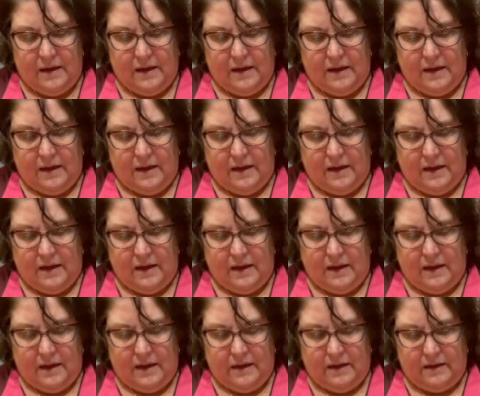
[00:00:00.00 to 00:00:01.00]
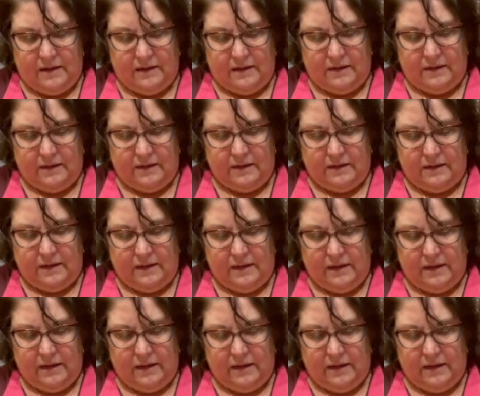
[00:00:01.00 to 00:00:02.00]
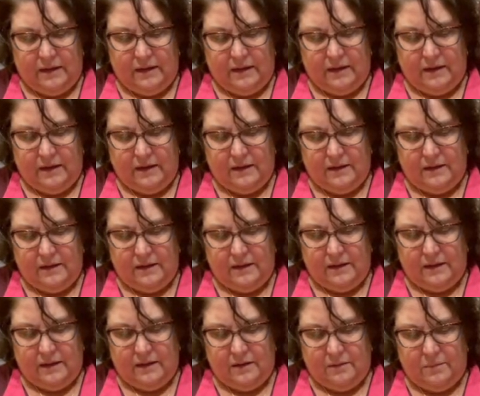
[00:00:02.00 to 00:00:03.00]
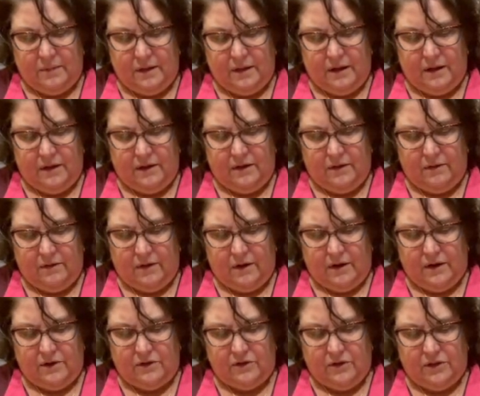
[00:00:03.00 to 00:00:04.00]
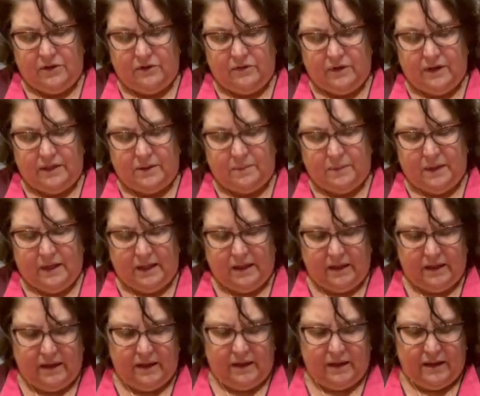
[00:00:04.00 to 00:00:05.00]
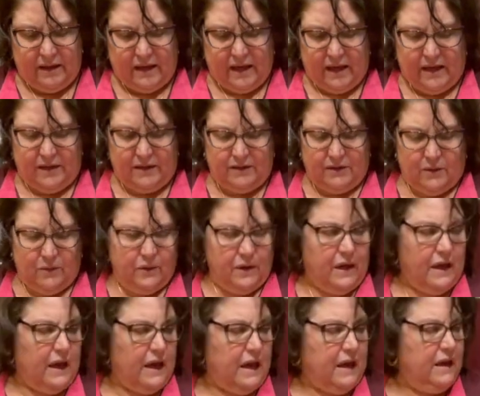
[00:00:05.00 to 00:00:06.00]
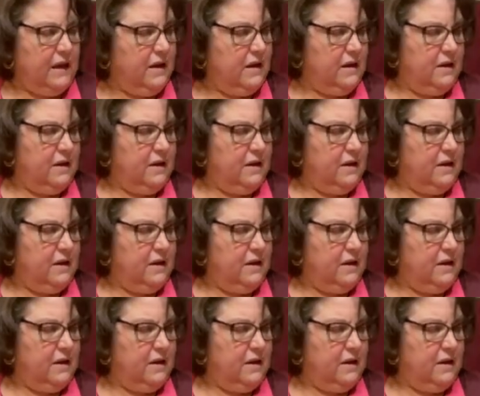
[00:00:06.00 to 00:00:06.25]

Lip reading: it is, it's a little bit under 100 degrees, but I think that is okay.